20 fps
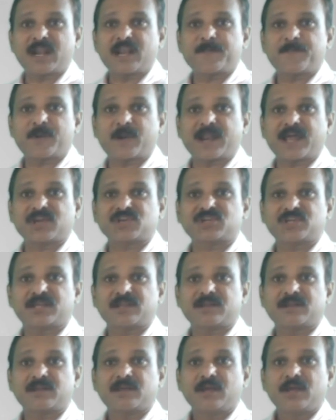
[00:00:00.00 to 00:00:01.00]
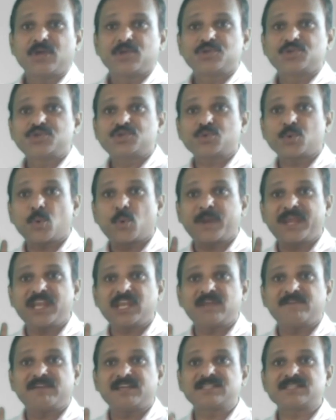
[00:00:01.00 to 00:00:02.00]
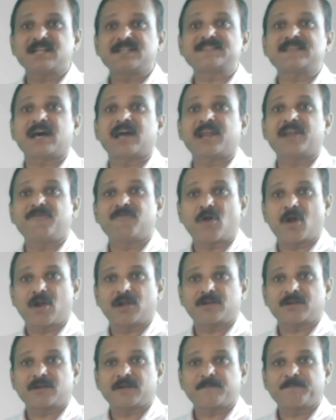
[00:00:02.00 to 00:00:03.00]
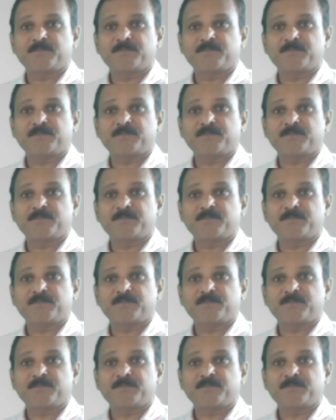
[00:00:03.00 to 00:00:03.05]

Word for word: reproduction, two individuals are involved.